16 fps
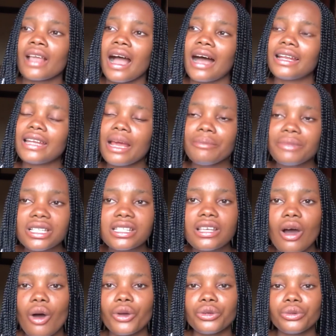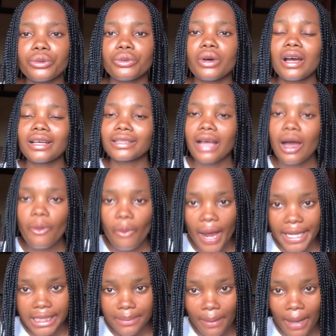And let me tell you, that
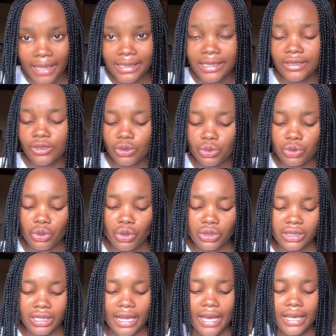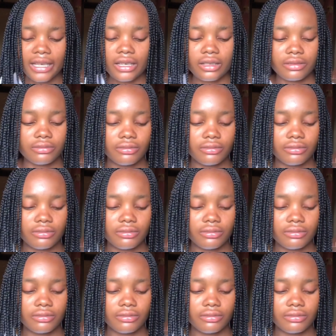white patches grows like